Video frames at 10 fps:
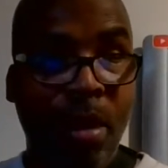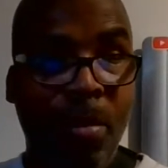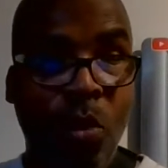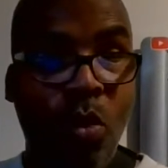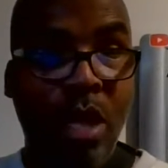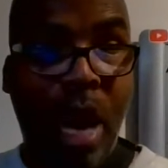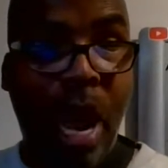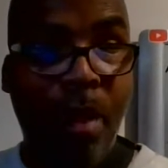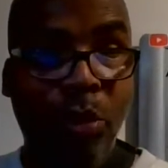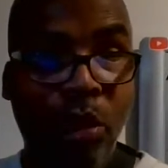But when the
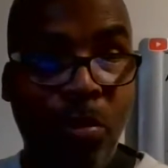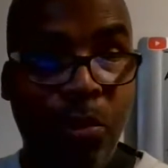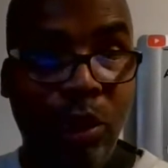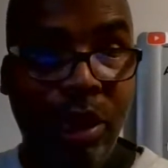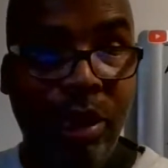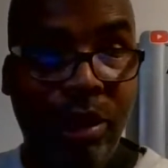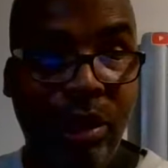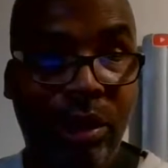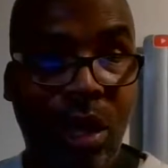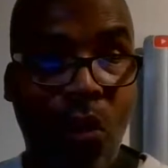option presents
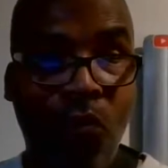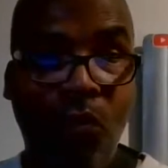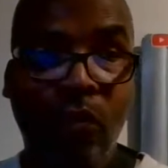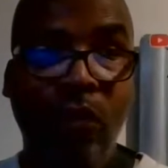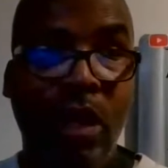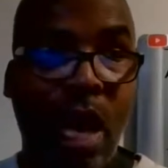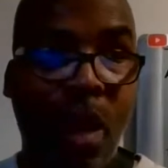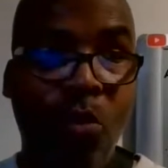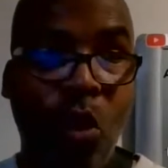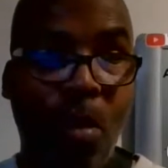itself,
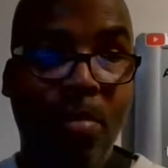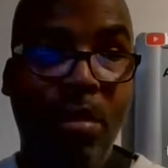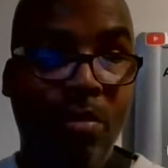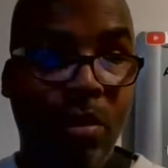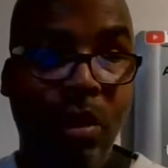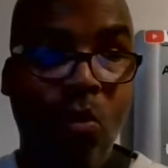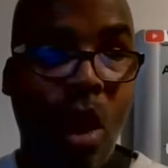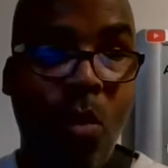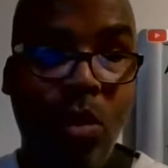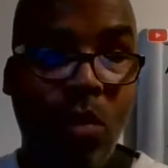I'm going to be
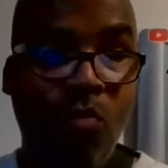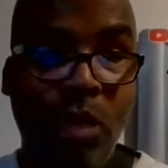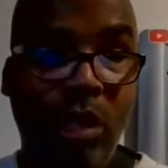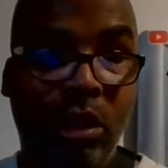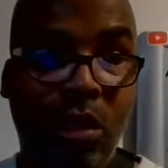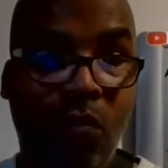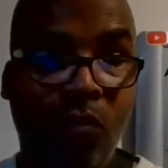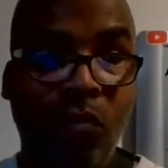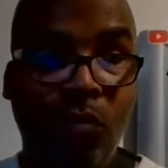well within reason of